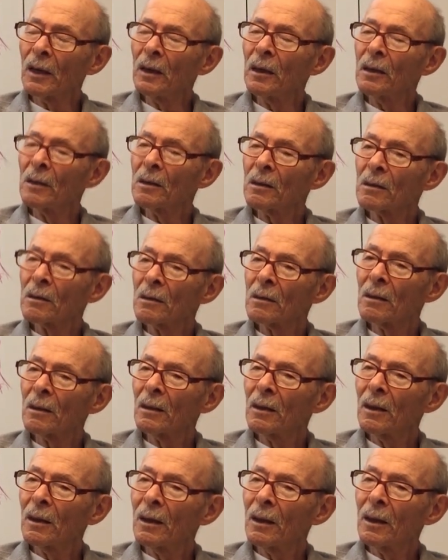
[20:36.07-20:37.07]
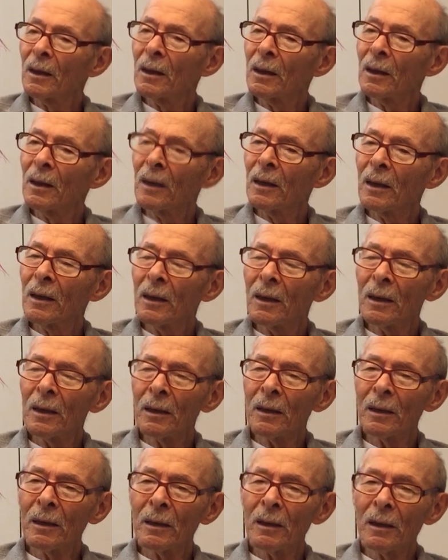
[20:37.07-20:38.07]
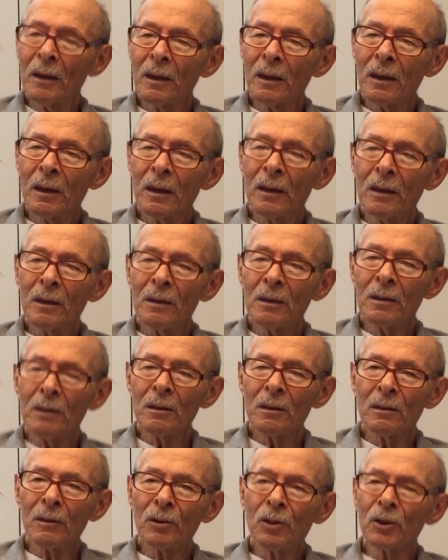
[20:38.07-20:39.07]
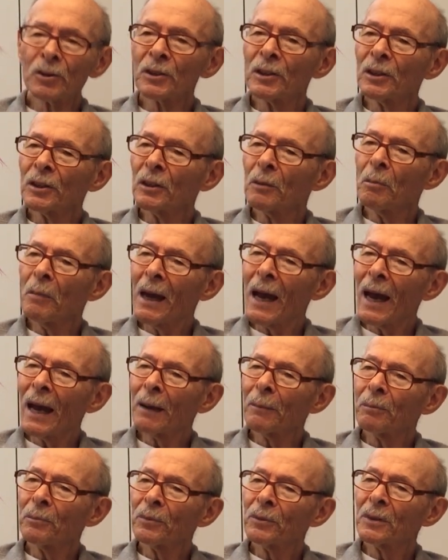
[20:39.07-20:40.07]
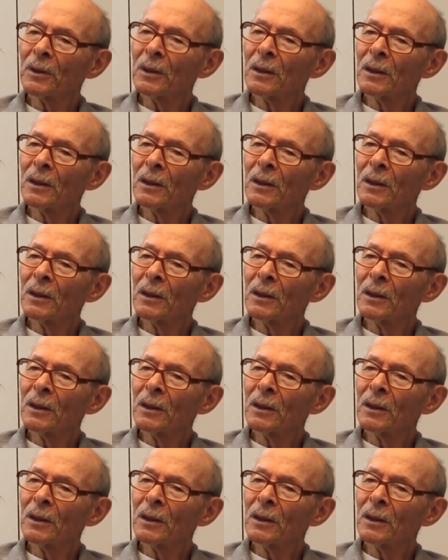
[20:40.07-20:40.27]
He, he, he looked at the map